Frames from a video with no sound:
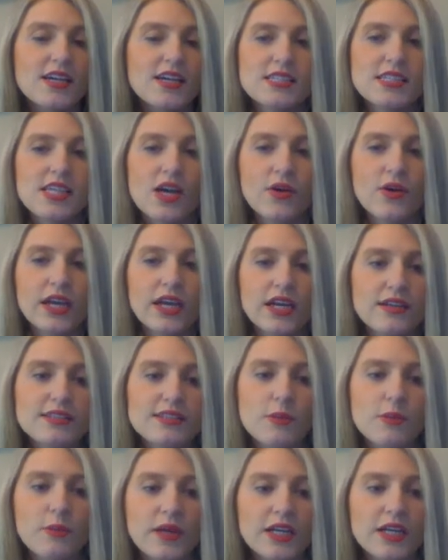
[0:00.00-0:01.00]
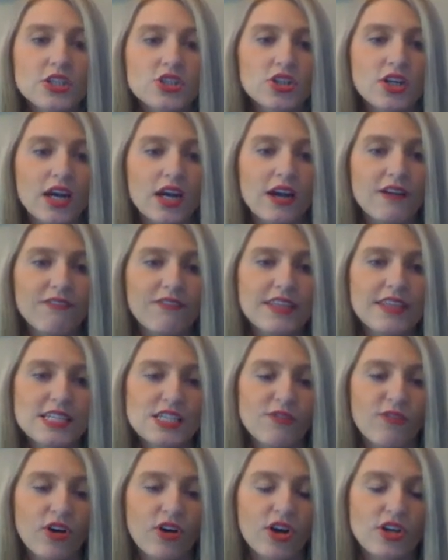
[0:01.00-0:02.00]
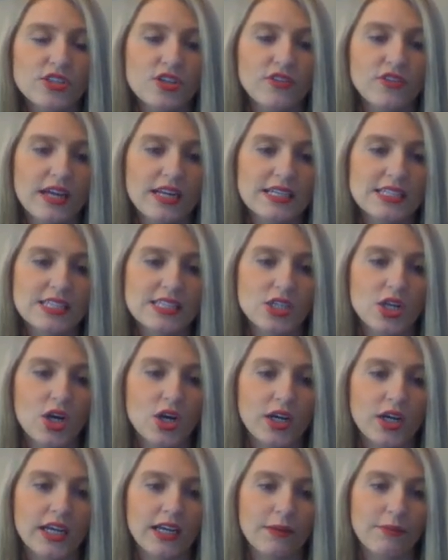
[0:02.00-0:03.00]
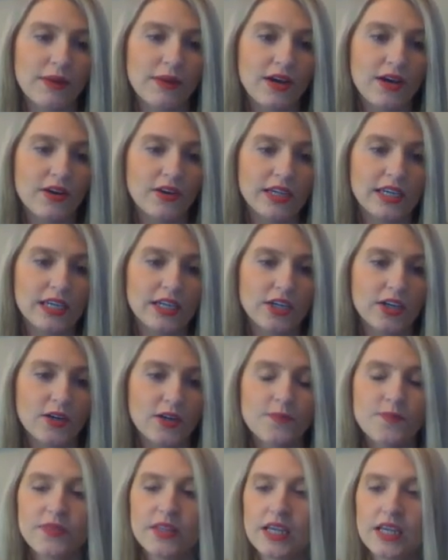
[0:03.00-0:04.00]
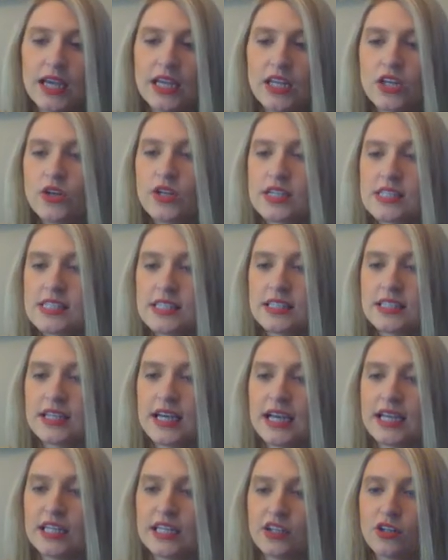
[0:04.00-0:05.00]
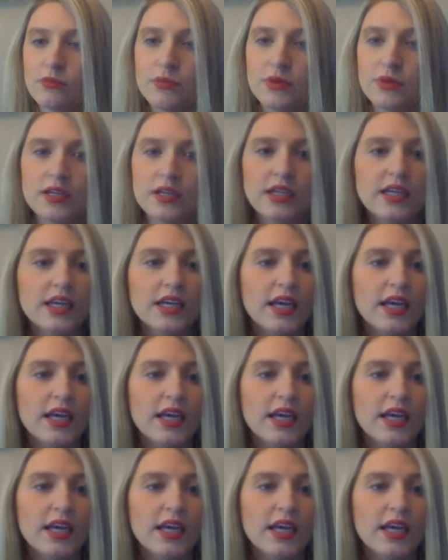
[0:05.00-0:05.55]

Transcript: So here's a picture of this fossil that it's talking about here. And you can see that in your book.